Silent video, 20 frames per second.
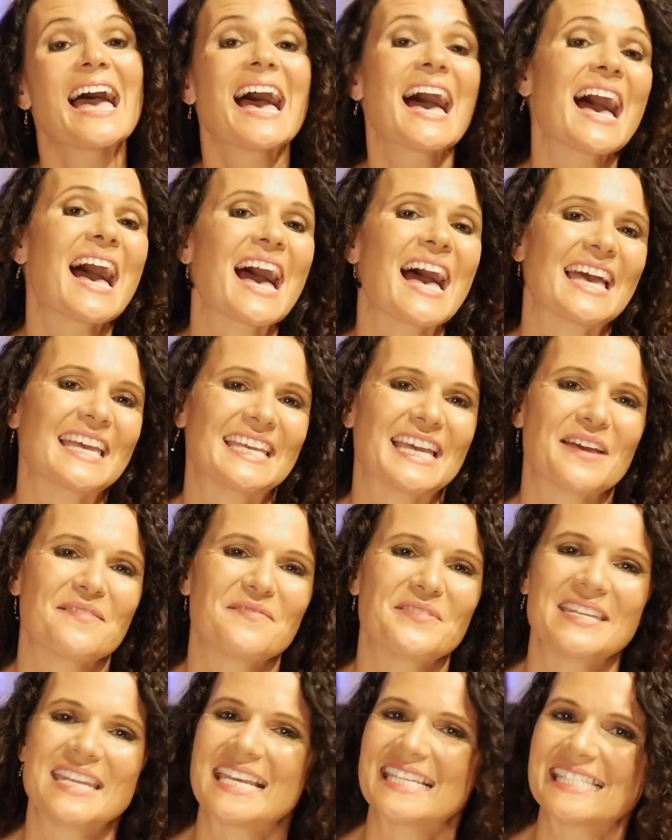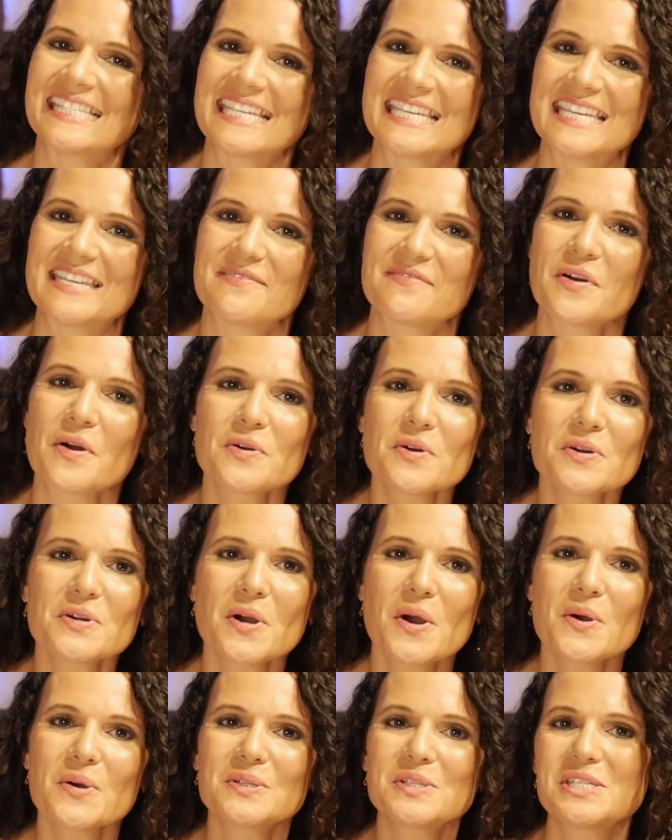Hi, I'm Vanessa E, vocal
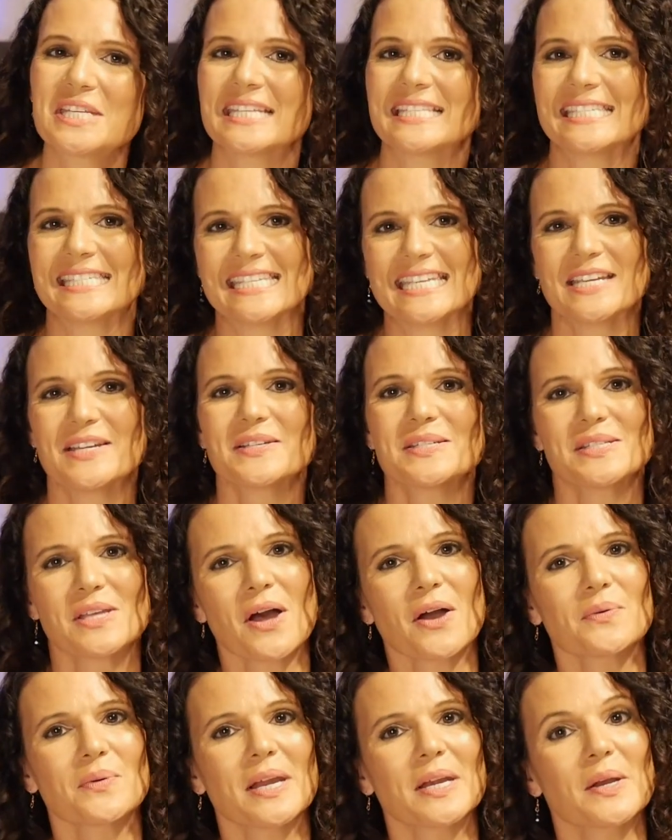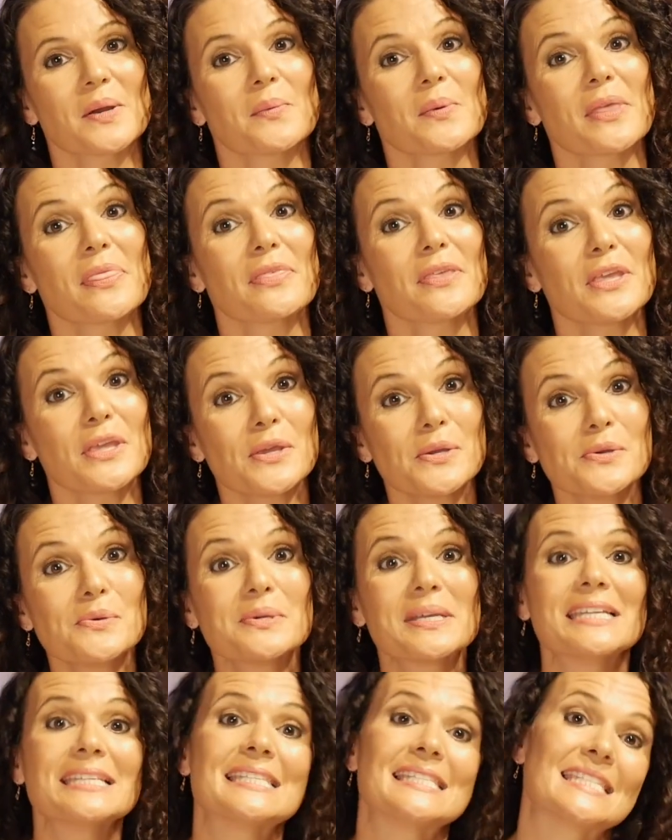coach and singer-songwriter with You
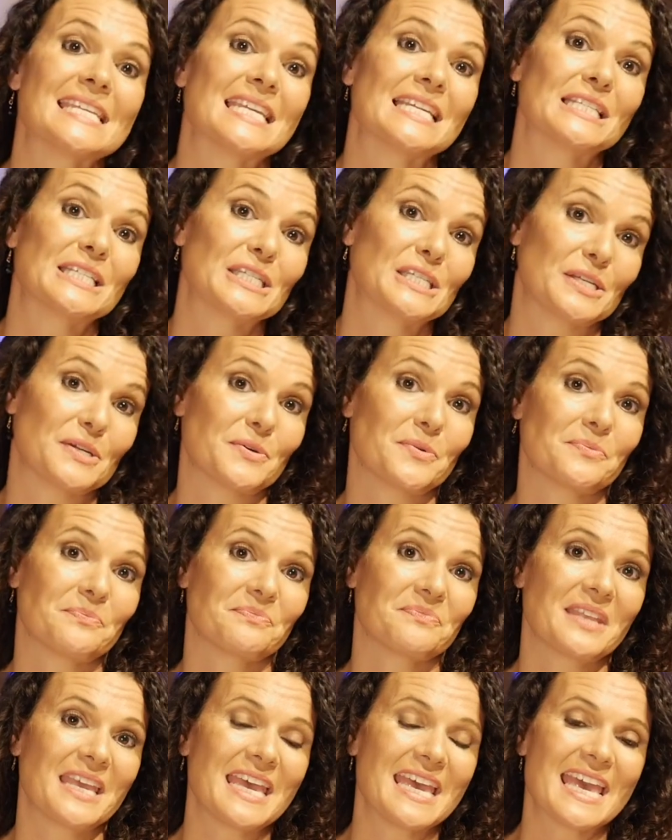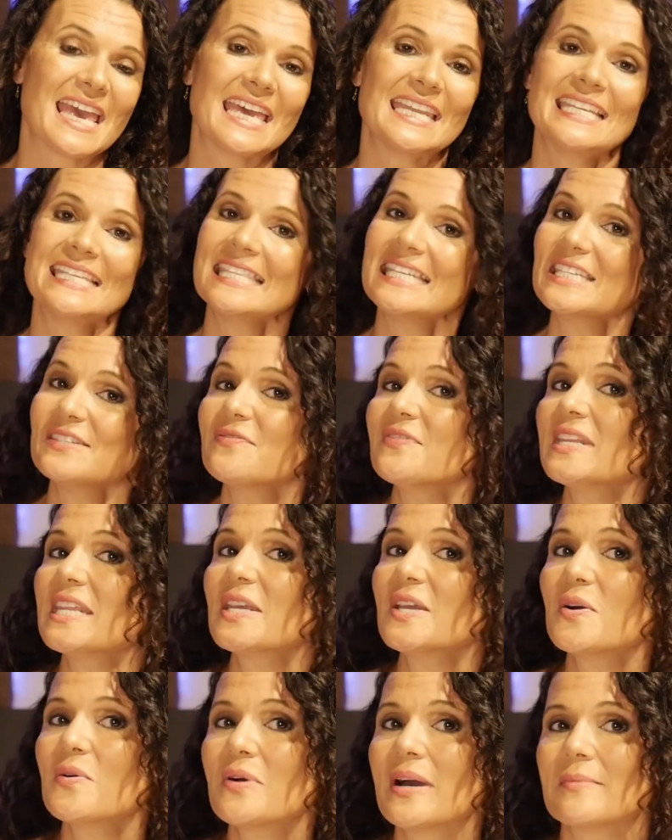Can Sing Too. And in this
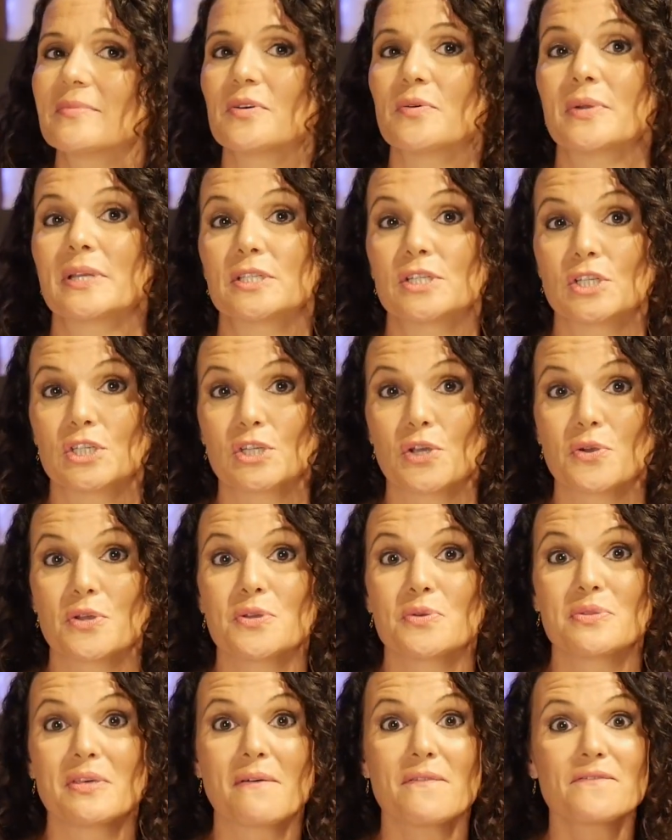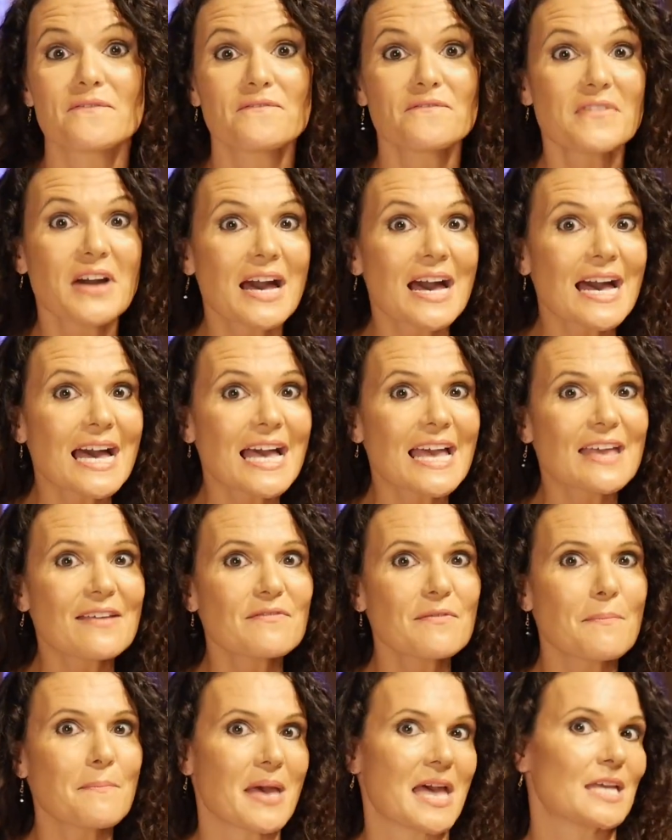video, I'm going to show you the
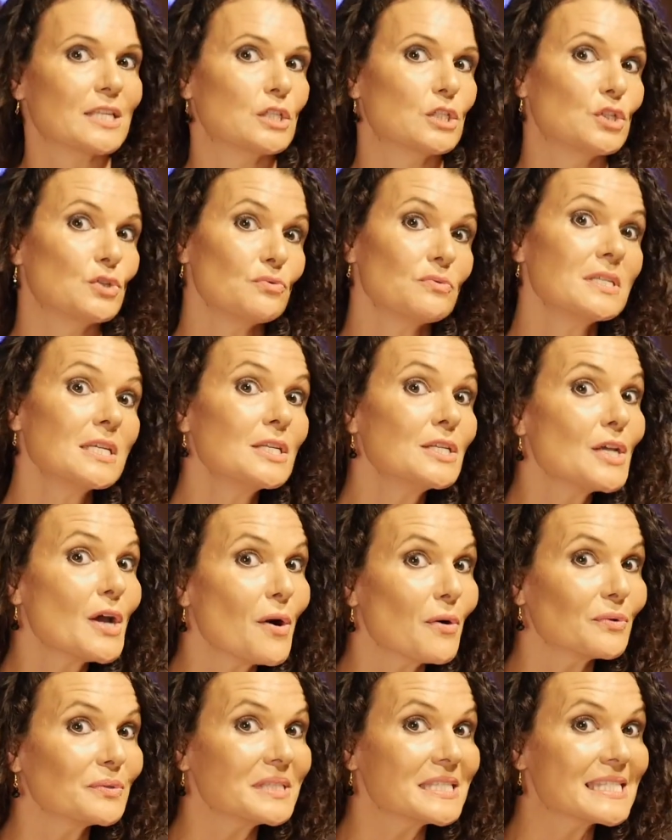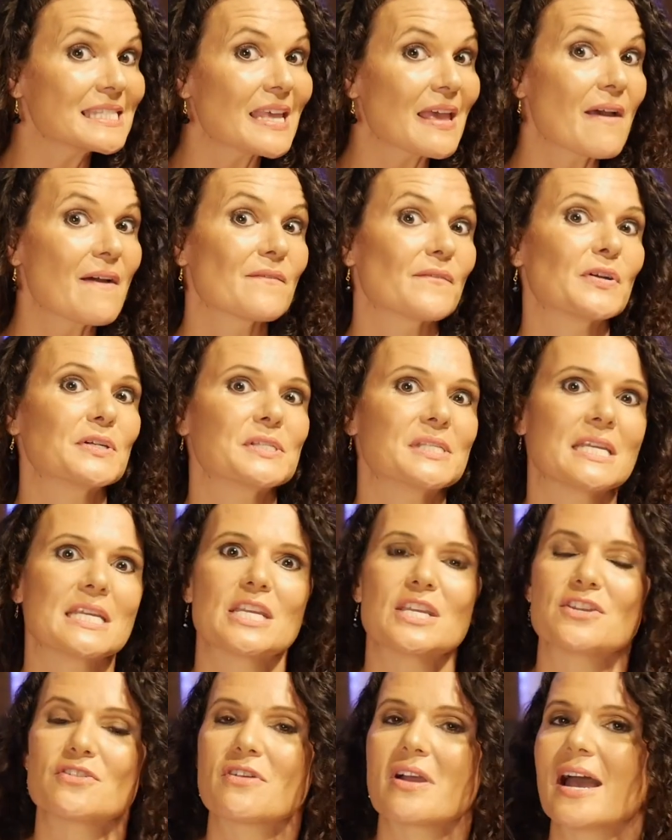5 best do's and don'ts for
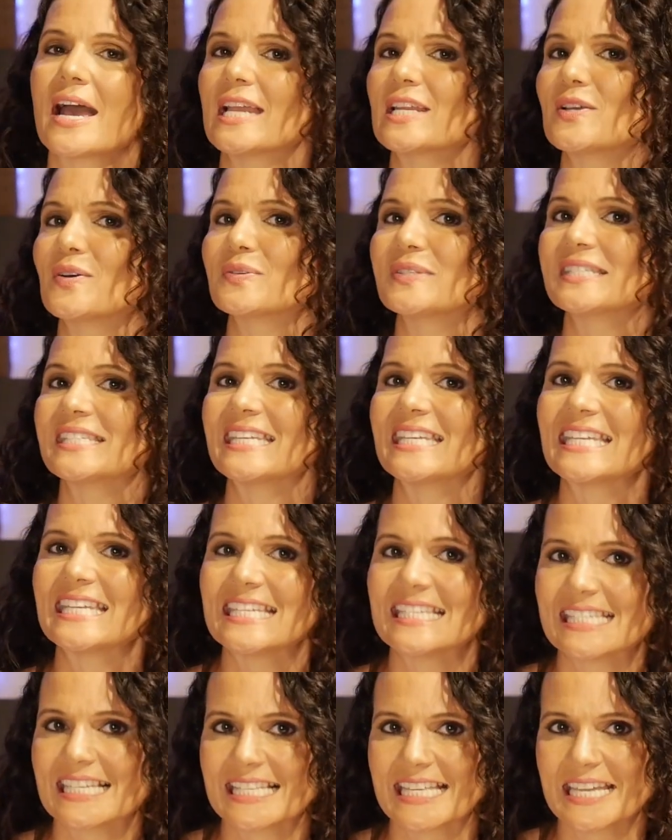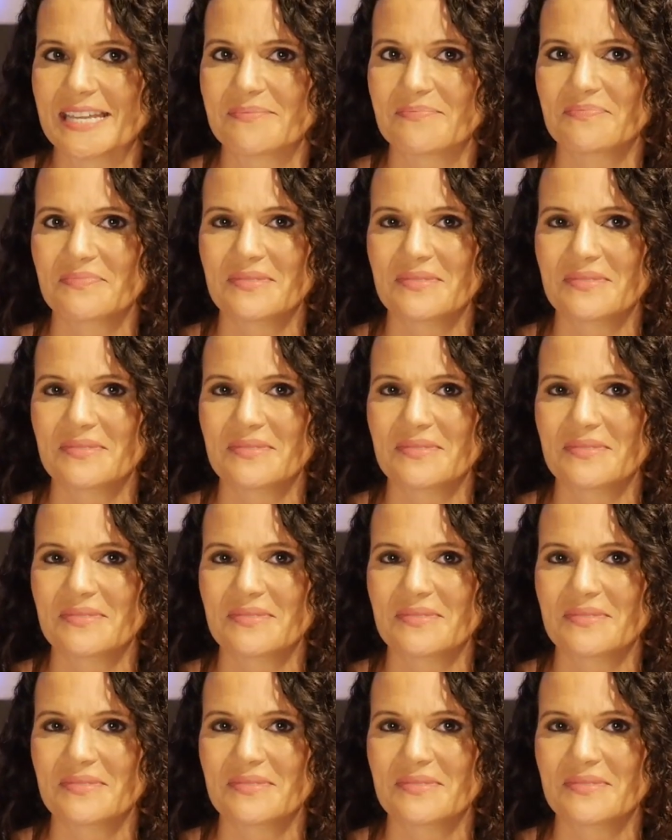singing your high notes easily.